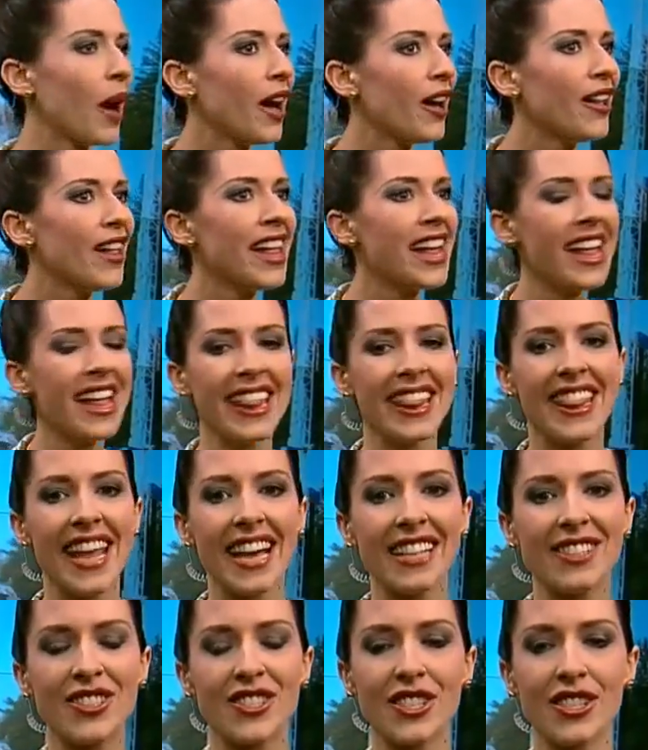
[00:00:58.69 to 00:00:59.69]
well,
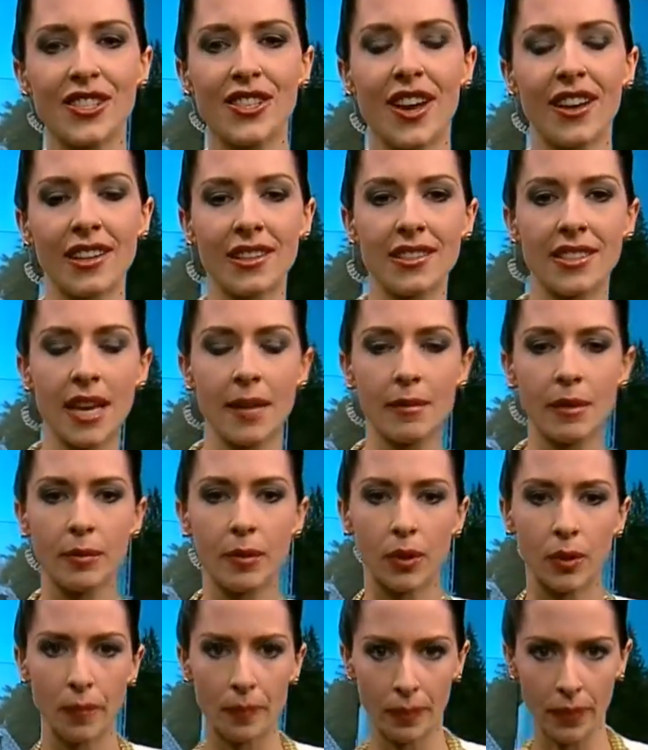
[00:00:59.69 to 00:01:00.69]
that's just not
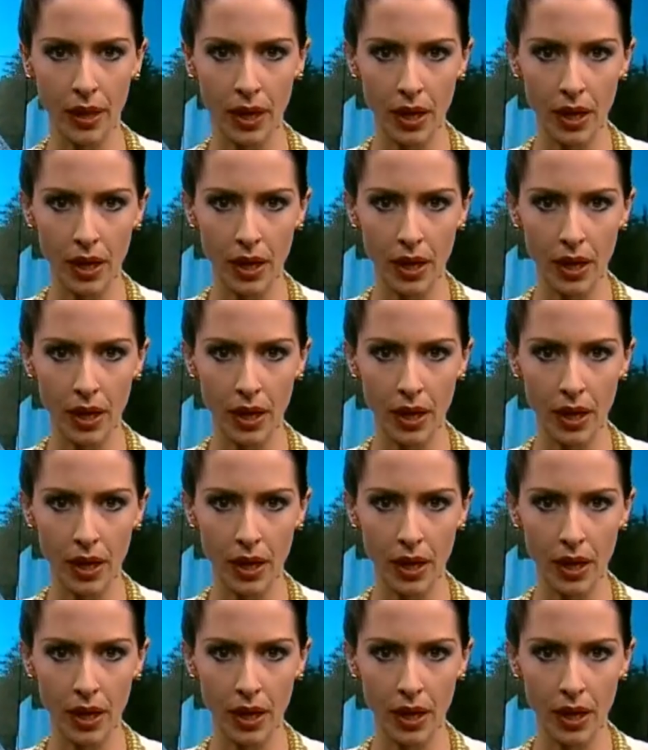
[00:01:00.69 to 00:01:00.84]
acceptable.